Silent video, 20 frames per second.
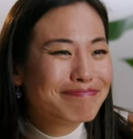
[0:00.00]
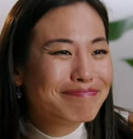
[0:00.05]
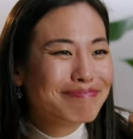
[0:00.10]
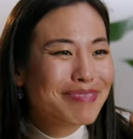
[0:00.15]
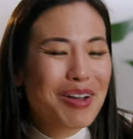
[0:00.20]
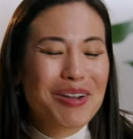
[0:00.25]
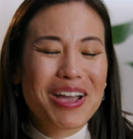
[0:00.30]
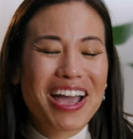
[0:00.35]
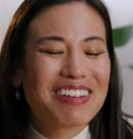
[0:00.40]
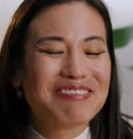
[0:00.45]

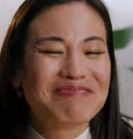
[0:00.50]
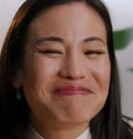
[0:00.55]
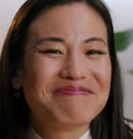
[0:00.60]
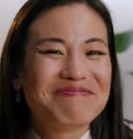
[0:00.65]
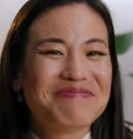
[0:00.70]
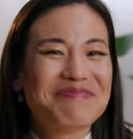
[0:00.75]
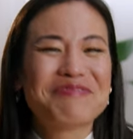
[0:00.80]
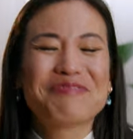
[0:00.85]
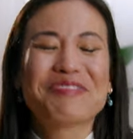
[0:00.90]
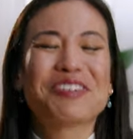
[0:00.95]
Okay,
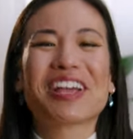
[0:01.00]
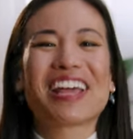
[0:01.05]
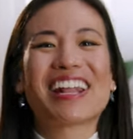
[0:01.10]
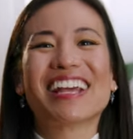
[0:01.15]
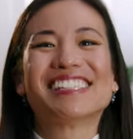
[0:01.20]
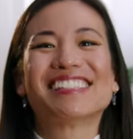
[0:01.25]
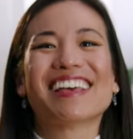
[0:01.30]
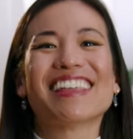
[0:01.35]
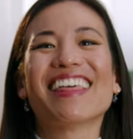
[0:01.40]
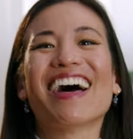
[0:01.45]
forget I
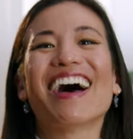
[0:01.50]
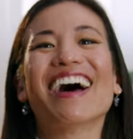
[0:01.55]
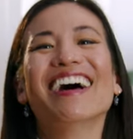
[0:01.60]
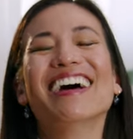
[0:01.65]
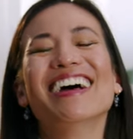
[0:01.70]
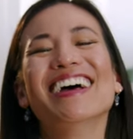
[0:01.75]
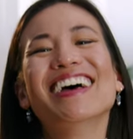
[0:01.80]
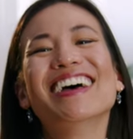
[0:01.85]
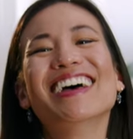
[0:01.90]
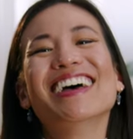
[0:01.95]
said that.
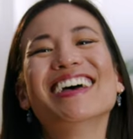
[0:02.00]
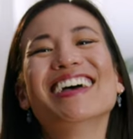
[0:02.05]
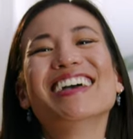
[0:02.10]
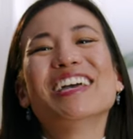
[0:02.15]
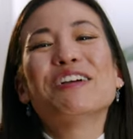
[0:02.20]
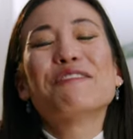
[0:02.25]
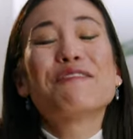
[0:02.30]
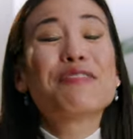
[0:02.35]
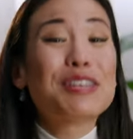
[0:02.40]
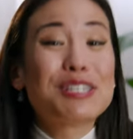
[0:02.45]

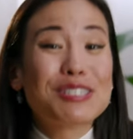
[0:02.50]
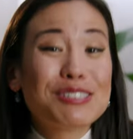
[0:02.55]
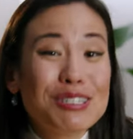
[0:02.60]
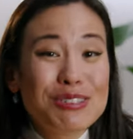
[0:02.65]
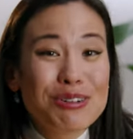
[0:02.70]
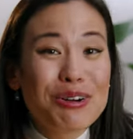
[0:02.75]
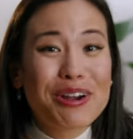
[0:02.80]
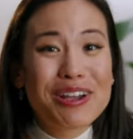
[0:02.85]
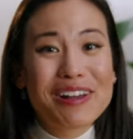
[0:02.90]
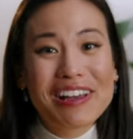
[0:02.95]
If this
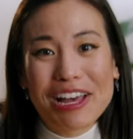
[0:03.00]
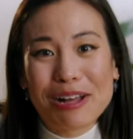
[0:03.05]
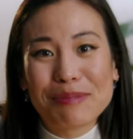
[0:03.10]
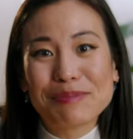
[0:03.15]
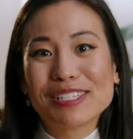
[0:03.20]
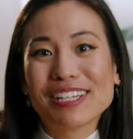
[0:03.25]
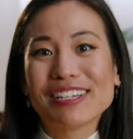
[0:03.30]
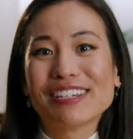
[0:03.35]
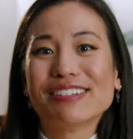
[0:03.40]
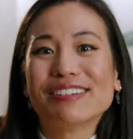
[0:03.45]
tutorial helped
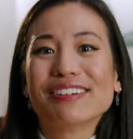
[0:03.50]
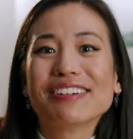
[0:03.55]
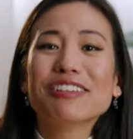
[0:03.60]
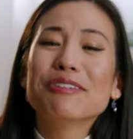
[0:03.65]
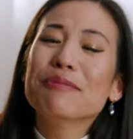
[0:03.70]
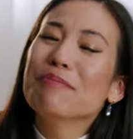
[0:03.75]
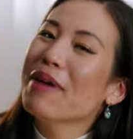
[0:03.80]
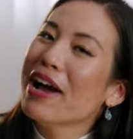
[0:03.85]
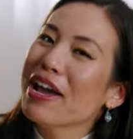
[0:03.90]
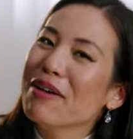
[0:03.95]
you, you
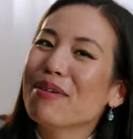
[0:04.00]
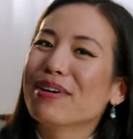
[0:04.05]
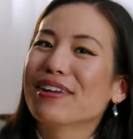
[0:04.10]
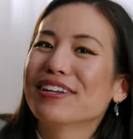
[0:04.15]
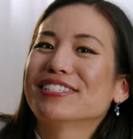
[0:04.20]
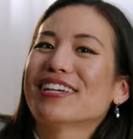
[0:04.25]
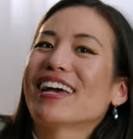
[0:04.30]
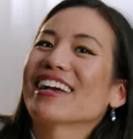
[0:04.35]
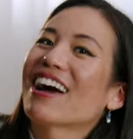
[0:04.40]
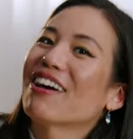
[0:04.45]
might want to
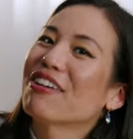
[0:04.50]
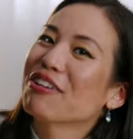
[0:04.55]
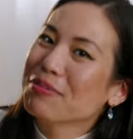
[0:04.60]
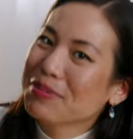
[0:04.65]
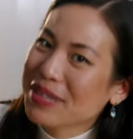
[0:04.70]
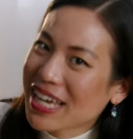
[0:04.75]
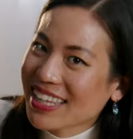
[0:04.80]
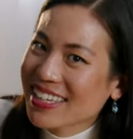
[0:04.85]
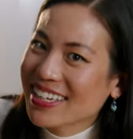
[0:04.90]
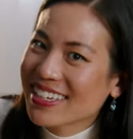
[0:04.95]
check out our
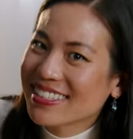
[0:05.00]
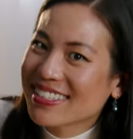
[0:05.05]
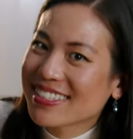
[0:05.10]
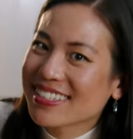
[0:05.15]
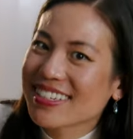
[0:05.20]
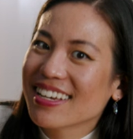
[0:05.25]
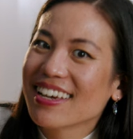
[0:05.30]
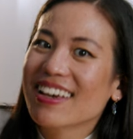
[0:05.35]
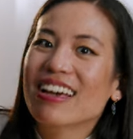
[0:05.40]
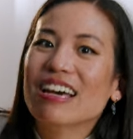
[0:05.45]
playlist.
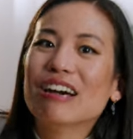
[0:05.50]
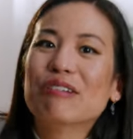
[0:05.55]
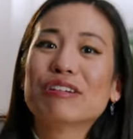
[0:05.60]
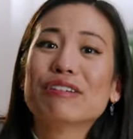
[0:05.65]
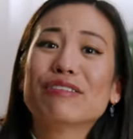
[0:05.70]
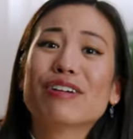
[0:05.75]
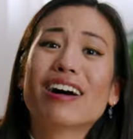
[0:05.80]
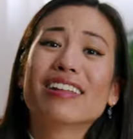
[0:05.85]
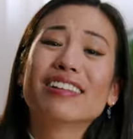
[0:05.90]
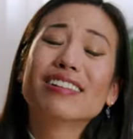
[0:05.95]
We've
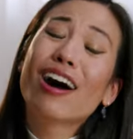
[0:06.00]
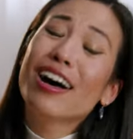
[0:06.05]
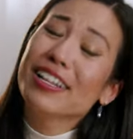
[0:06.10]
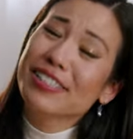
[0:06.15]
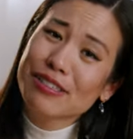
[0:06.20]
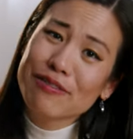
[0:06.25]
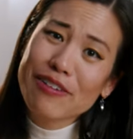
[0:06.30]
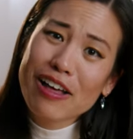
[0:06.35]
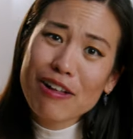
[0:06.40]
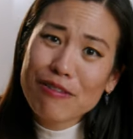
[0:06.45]
got lots
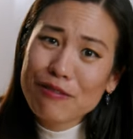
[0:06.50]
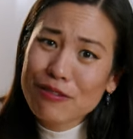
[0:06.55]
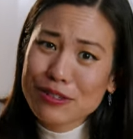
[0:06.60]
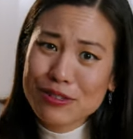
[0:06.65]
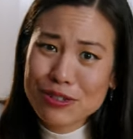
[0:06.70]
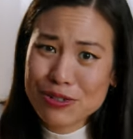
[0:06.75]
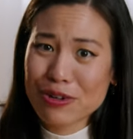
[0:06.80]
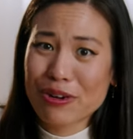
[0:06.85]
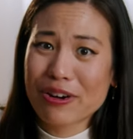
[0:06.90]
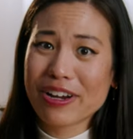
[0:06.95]
of helpful
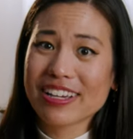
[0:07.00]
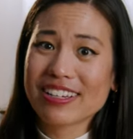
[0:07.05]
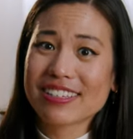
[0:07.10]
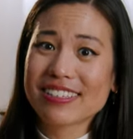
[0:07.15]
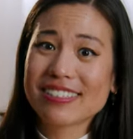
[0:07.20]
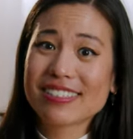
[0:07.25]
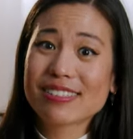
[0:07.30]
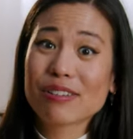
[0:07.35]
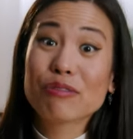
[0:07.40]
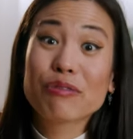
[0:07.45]

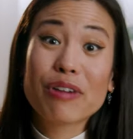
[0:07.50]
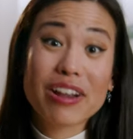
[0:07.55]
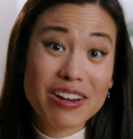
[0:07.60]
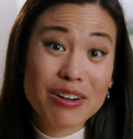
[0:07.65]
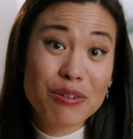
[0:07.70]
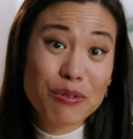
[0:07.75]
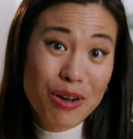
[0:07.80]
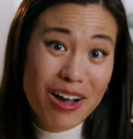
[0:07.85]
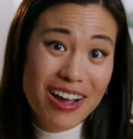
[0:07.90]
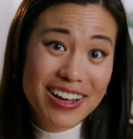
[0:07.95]
tutorials ready to
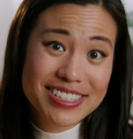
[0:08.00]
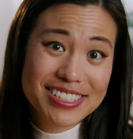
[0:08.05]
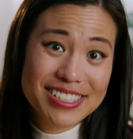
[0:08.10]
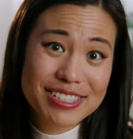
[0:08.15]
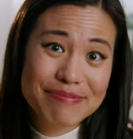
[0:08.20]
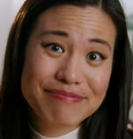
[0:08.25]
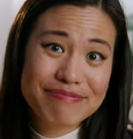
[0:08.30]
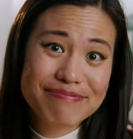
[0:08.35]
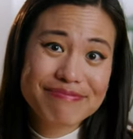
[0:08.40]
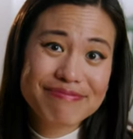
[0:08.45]
watch.
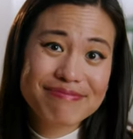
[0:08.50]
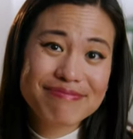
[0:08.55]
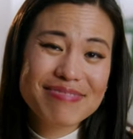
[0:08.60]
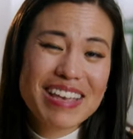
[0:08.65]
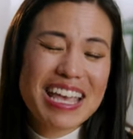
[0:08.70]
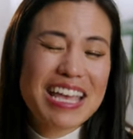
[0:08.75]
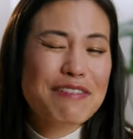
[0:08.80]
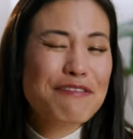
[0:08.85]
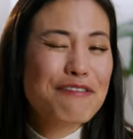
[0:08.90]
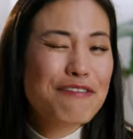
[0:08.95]

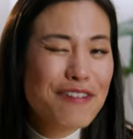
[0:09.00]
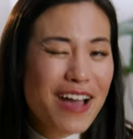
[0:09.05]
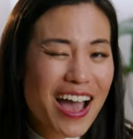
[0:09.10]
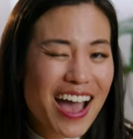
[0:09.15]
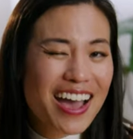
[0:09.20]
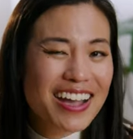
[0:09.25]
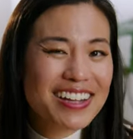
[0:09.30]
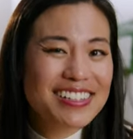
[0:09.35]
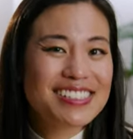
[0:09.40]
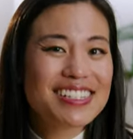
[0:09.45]
In
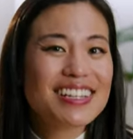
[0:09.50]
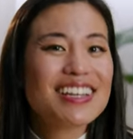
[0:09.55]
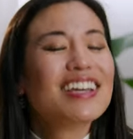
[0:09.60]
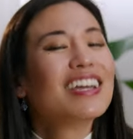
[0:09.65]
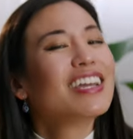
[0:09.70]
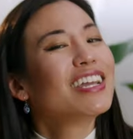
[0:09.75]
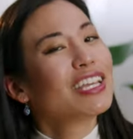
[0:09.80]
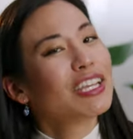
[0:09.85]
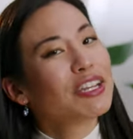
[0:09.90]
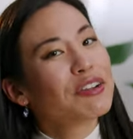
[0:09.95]
fact,
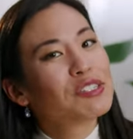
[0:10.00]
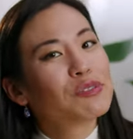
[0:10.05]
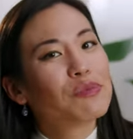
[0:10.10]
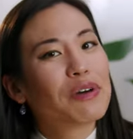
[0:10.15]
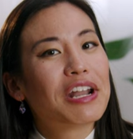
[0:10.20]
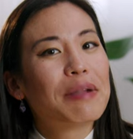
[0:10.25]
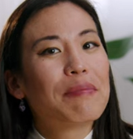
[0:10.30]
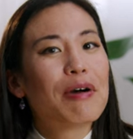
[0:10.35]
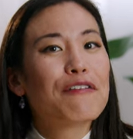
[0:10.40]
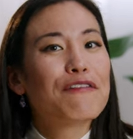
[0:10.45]
here's one
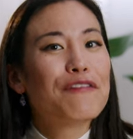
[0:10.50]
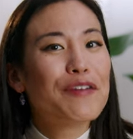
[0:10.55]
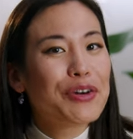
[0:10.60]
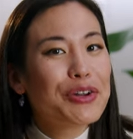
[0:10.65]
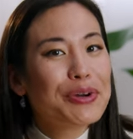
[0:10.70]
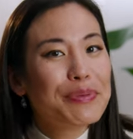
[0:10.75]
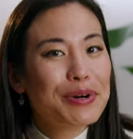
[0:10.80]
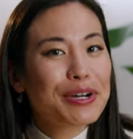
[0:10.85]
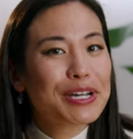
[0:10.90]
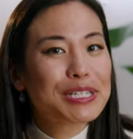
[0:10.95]
about photo
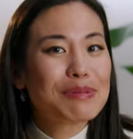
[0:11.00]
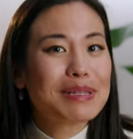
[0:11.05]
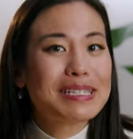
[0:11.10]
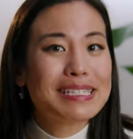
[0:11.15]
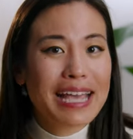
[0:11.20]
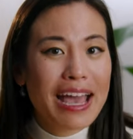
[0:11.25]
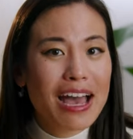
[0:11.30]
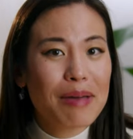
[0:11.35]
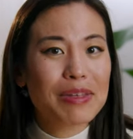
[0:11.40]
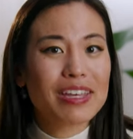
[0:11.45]
books with
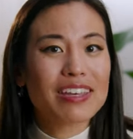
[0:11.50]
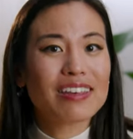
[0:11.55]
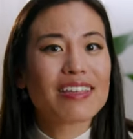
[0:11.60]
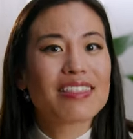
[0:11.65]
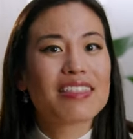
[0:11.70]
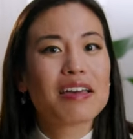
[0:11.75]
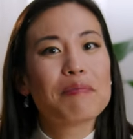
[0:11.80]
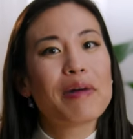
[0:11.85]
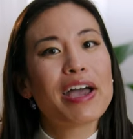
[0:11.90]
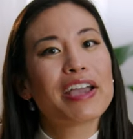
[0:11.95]
Tammy
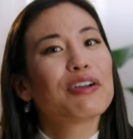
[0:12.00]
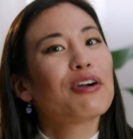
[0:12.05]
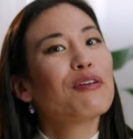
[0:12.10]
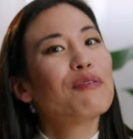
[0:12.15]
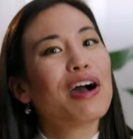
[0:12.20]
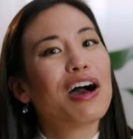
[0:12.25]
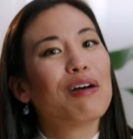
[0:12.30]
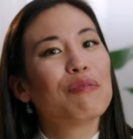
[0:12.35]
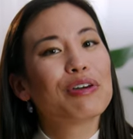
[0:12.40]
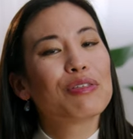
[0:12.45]
that might go
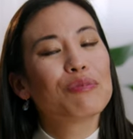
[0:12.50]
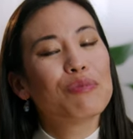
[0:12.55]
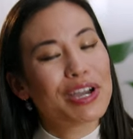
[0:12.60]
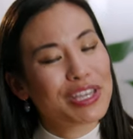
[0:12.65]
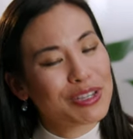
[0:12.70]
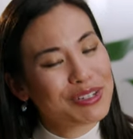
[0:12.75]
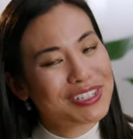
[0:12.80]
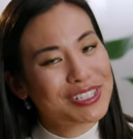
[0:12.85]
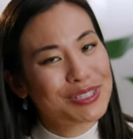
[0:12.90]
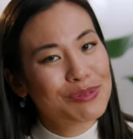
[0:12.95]
well with what you
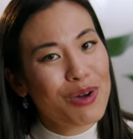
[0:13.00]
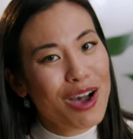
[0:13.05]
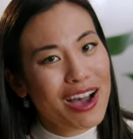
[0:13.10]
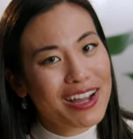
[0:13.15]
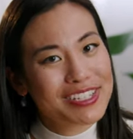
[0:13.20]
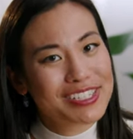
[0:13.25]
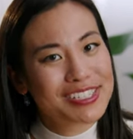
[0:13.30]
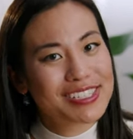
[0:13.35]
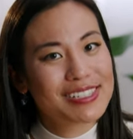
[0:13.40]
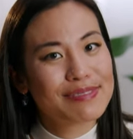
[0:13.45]
just
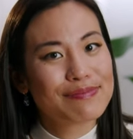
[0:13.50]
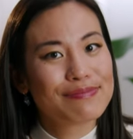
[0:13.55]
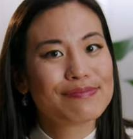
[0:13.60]
watched.